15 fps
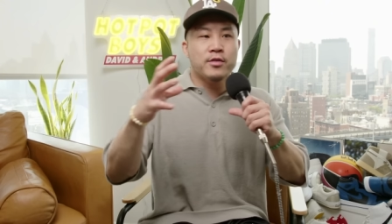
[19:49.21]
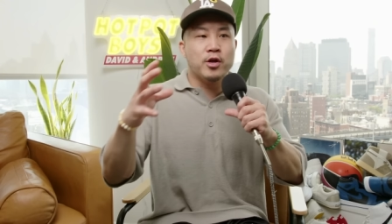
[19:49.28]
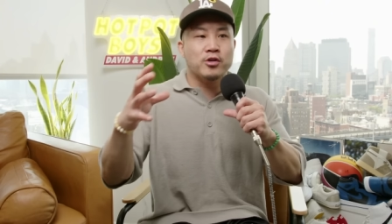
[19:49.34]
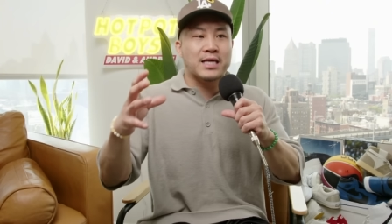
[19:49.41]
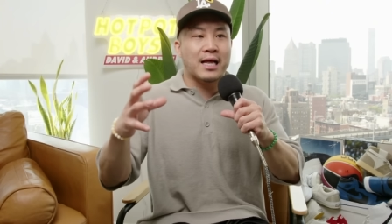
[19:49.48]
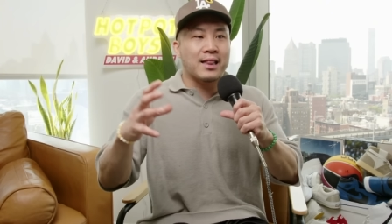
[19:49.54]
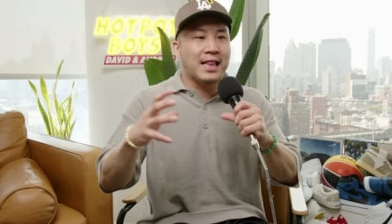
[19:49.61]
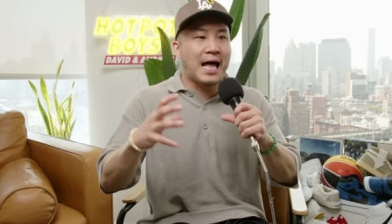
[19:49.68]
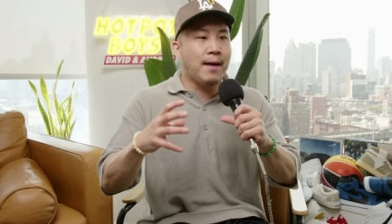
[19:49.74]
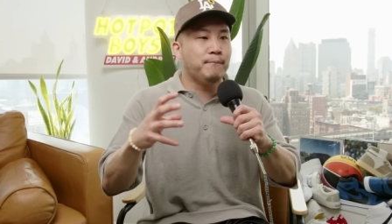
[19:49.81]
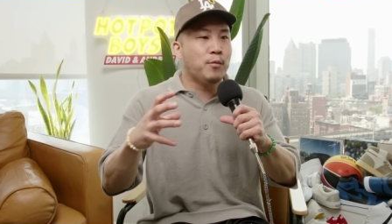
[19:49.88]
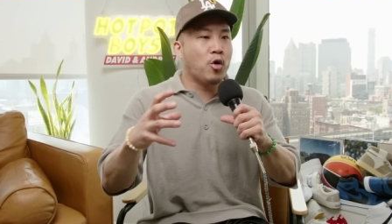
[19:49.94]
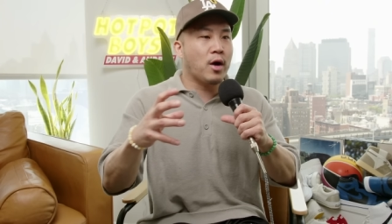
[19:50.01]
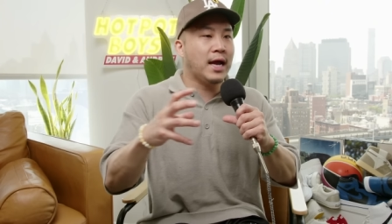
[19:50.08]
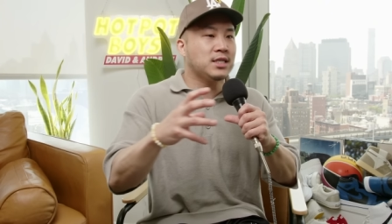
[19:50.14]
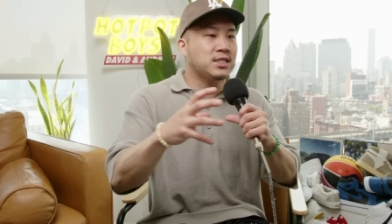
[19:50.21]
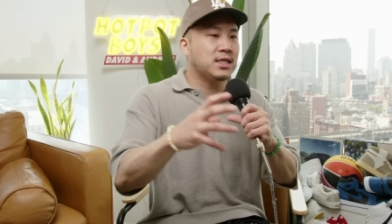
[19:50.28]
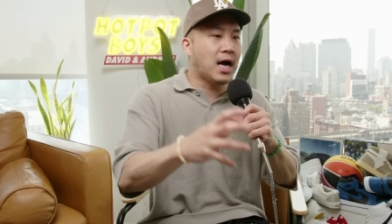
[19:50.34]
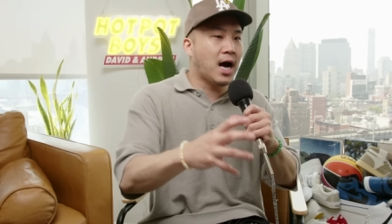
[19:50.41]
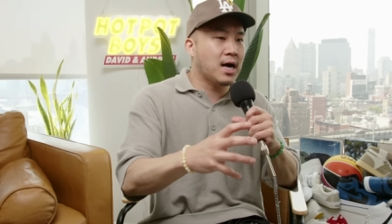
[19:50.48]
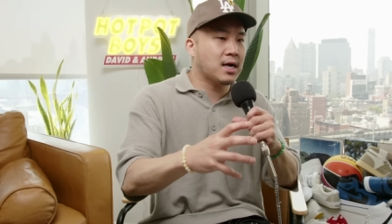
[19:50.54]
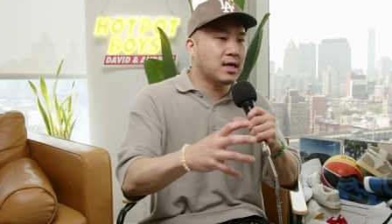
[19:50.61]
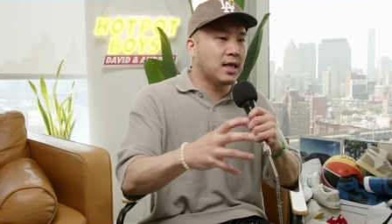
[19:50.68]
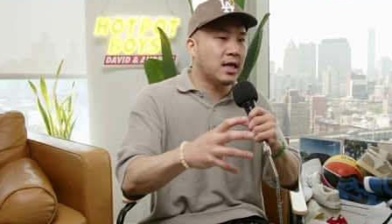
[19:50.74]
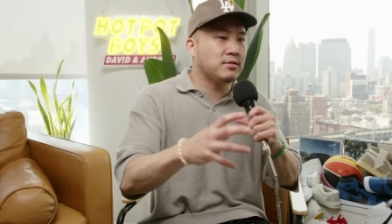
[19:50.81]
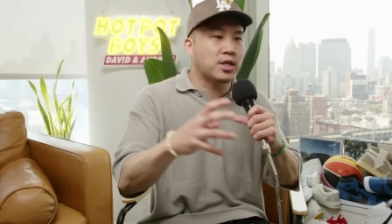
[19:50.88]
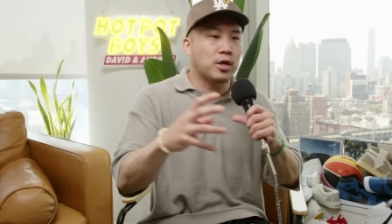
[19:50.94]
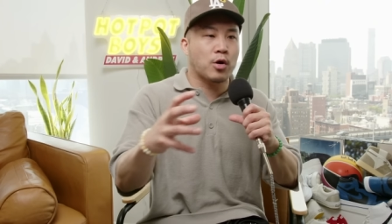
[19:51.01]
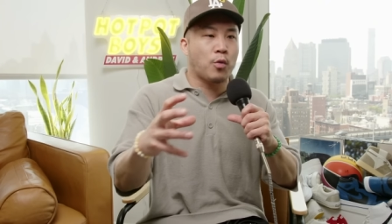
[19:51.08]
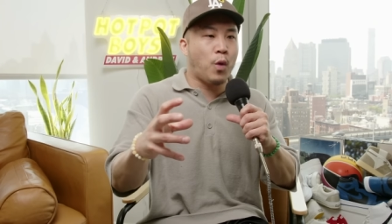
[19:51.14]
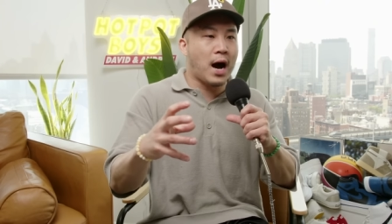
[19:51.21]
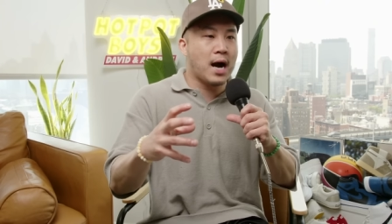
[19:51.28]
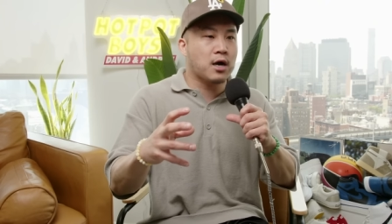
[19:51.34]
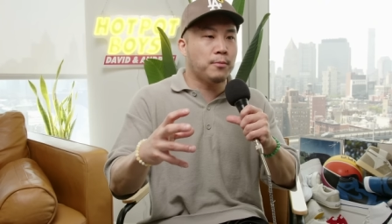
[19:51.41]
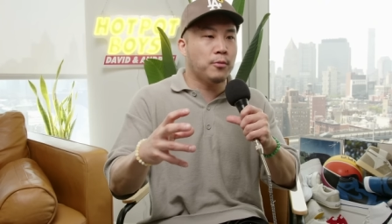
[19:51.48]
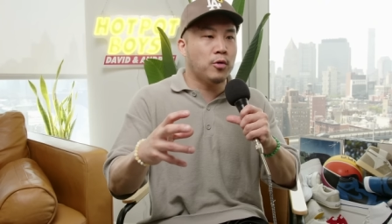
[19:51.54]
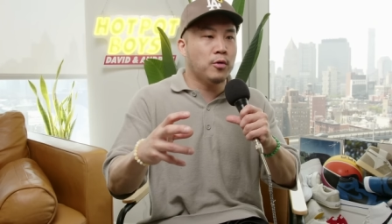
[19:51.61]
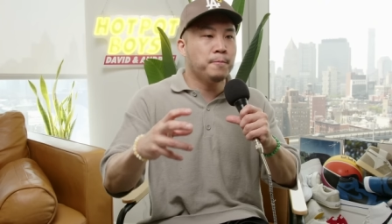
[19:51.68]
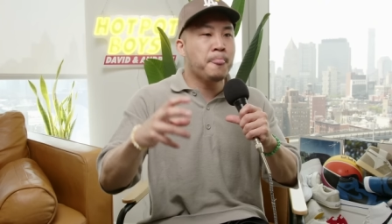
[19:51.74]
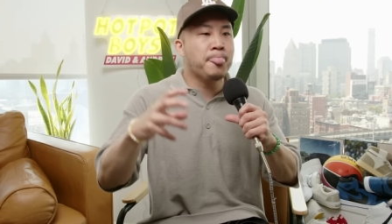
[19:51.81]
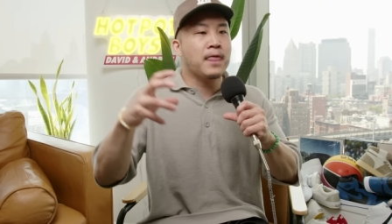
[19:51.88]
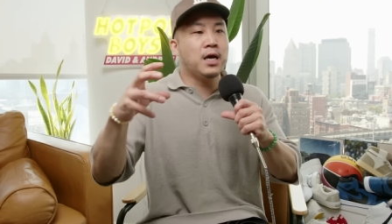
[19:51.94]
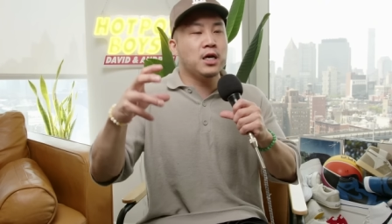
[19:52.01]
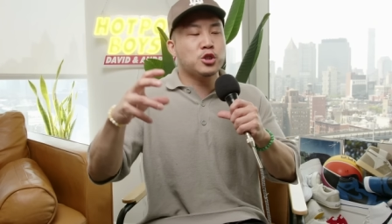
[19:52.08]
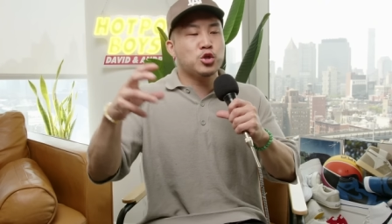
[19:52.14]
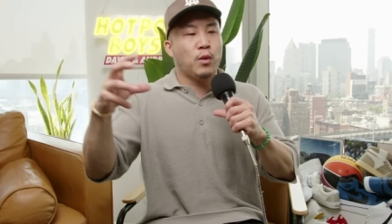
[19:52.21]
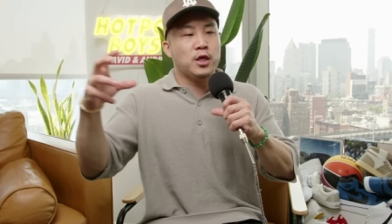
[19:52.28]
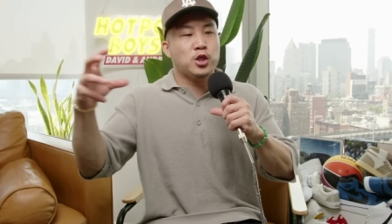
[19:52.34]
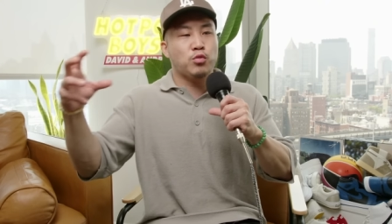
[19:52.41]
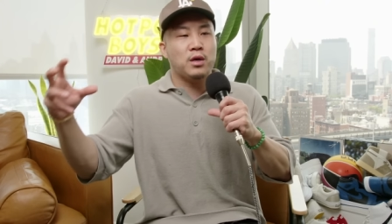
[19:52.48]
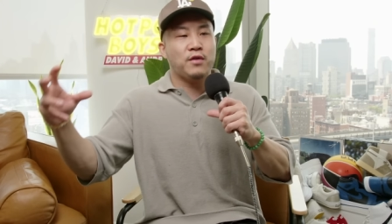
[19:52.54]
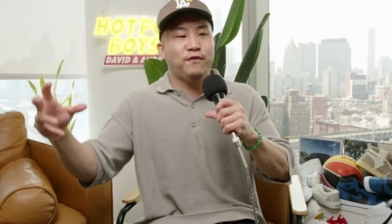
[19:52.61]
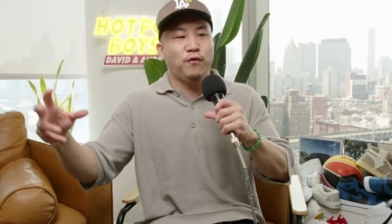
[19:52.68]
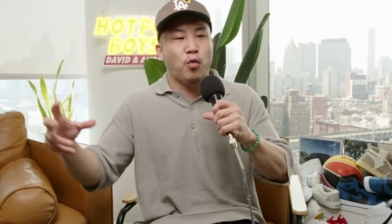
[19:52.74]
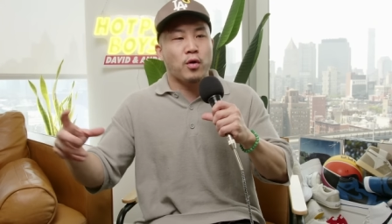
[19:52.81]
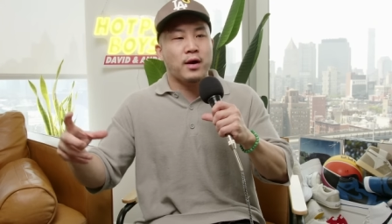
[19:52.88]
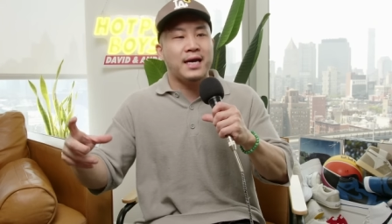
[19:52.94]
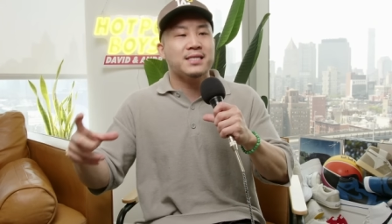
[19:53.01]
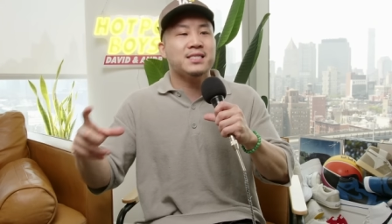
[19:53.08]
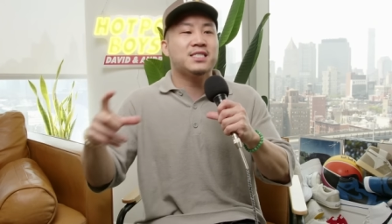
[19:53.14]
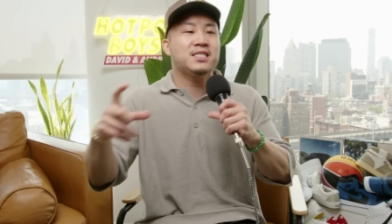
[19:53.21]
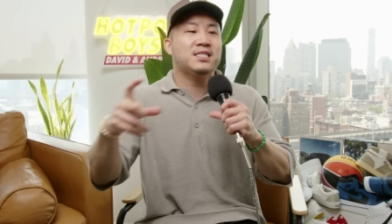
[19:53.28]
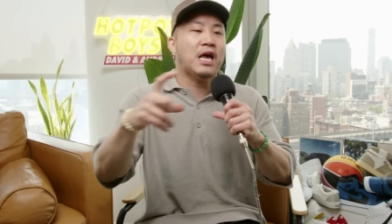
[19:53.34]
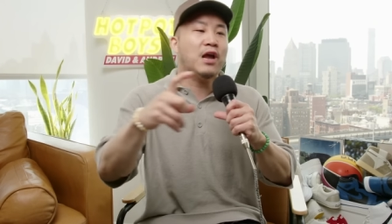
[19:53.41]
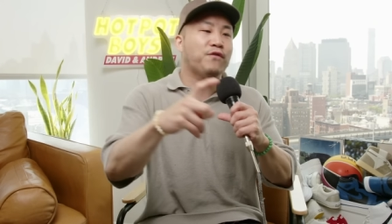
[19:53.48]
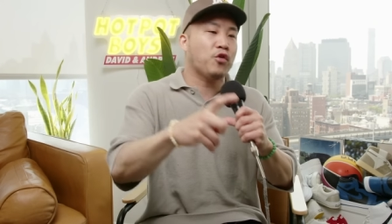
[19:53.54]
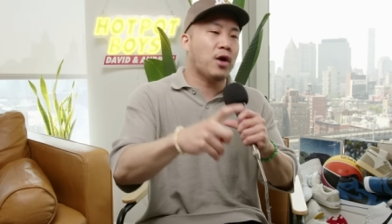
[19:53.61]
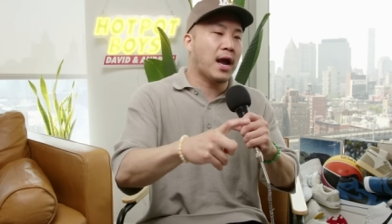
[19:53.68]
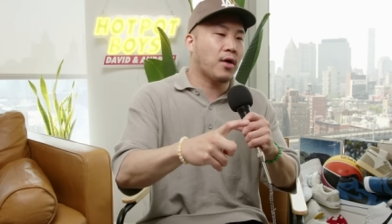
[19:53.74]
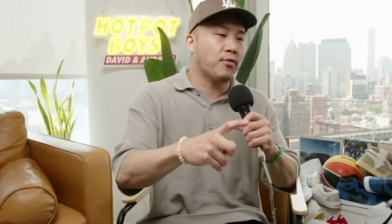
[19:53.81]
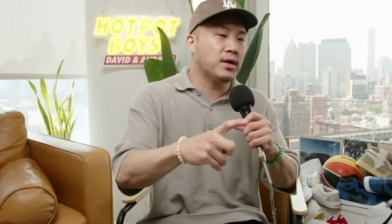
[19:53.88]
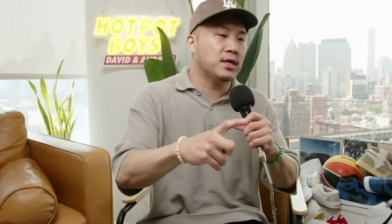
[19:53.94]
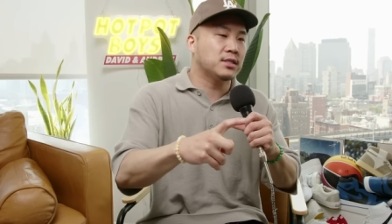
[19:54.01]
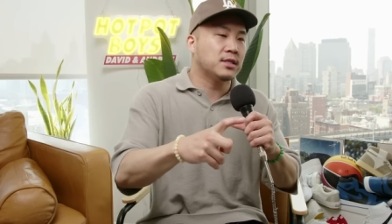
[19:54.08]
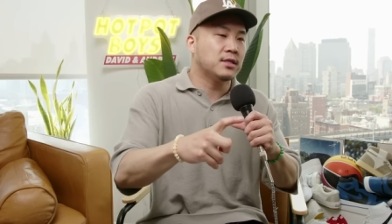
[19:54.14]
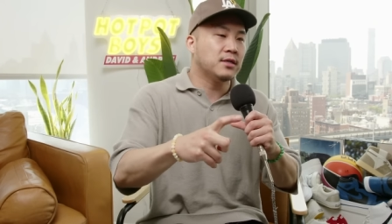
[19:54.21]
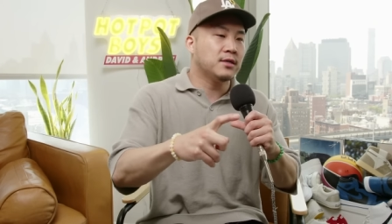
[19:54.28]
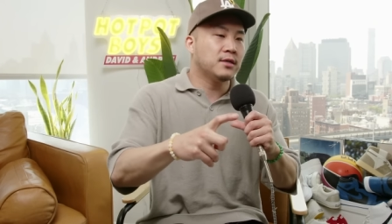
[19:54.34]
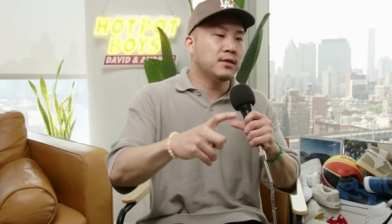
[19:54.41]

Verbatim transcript: There's a lot more Asian enclaves that are walkable in 2024 in safer areas